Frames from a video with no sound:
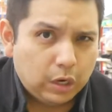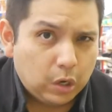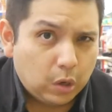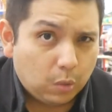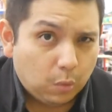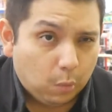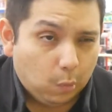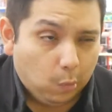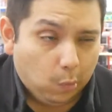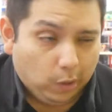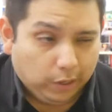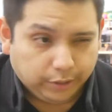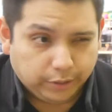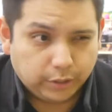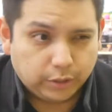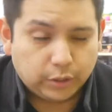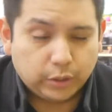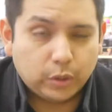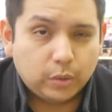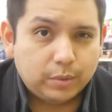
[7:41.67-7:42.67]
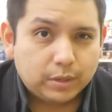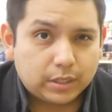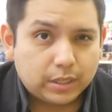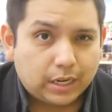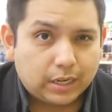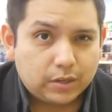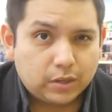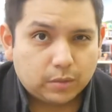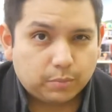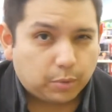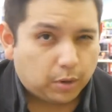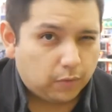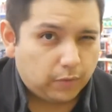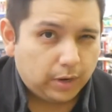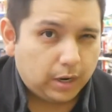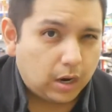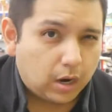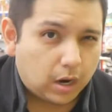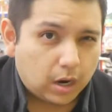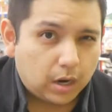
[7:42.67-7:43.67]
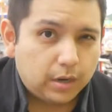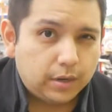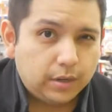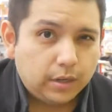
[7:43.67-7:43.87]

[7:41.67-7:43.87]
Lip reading: know what to do besides just perfect guard,